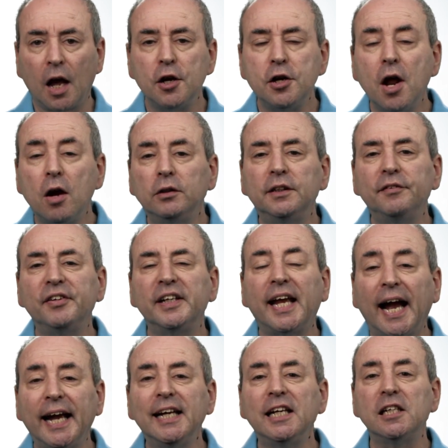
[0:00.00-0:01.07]

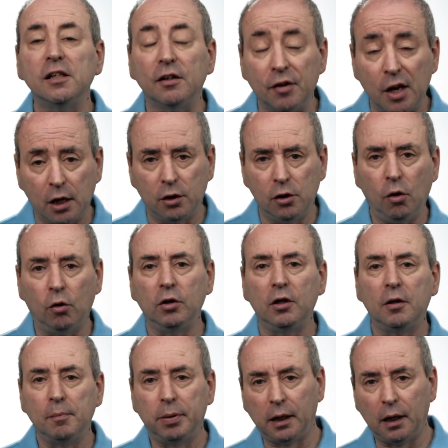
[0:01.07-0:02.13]
notification of
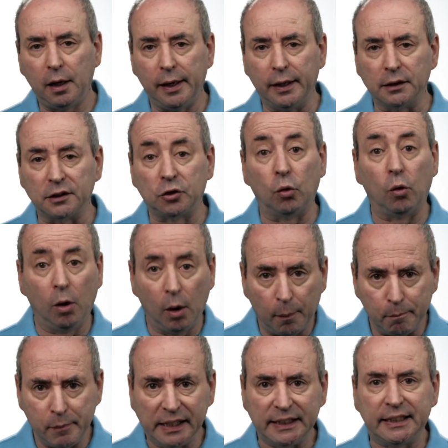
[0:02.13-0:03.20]
non-compliance or
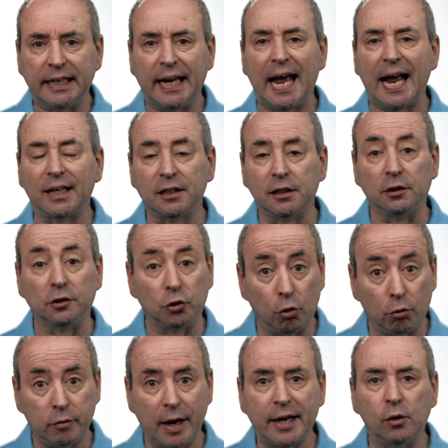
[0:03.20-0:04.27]
missing actions
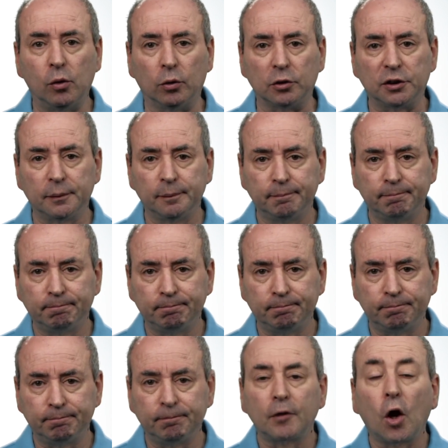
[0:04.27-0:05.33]
or records,
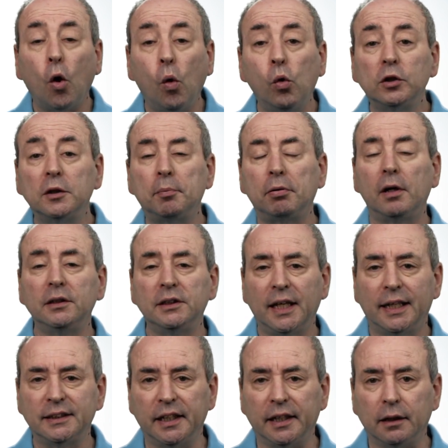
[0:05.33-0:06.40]
order
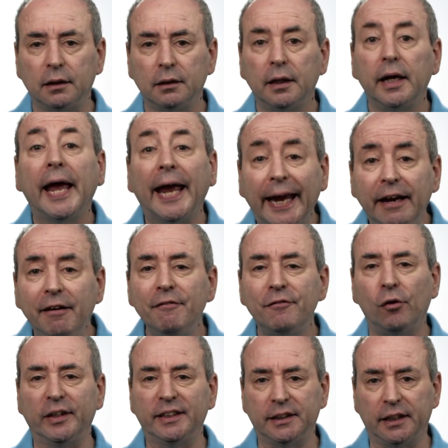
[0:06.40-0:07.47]
processing,
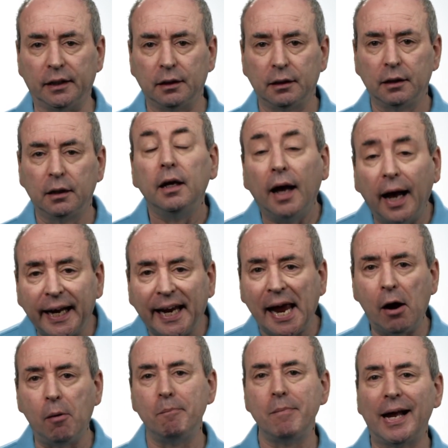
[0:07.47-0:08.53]
invoicing,
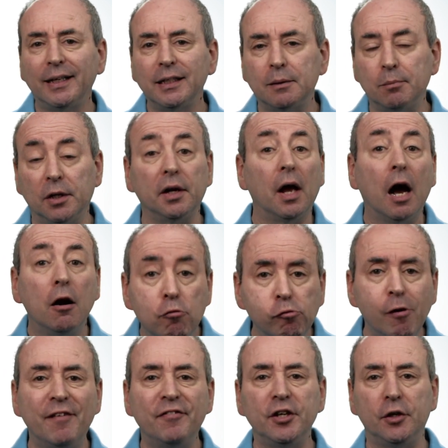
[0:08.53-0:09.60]
account management and
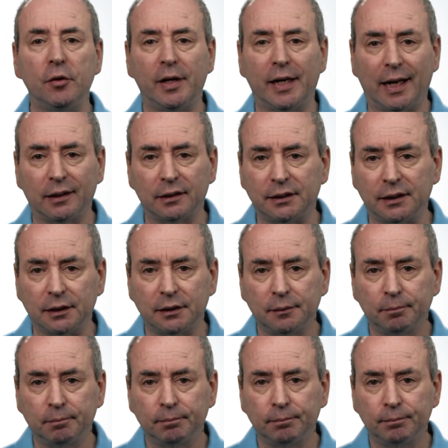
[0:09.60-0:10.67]
revenue analysis,
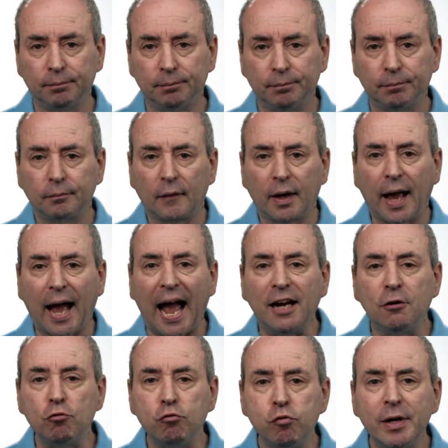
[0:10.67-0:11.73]

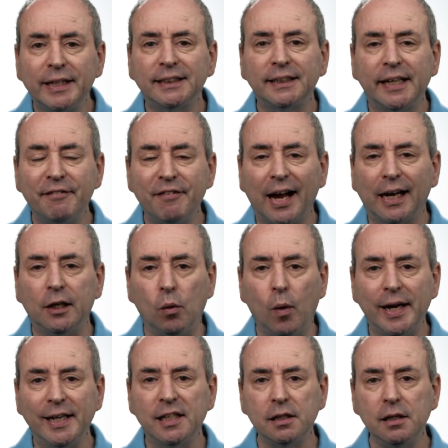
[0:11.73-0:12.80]
and risk
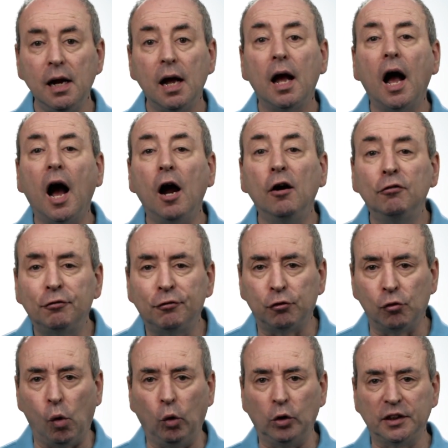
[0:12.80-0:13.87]
evaluation and
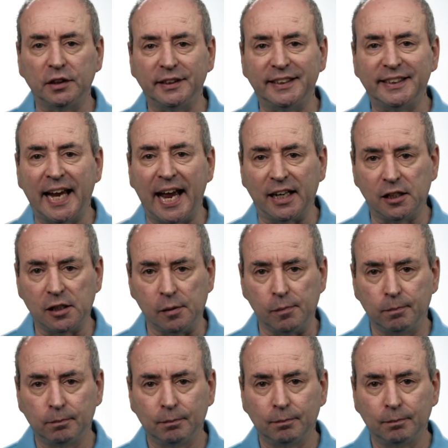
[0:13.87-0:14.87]
fraud detection.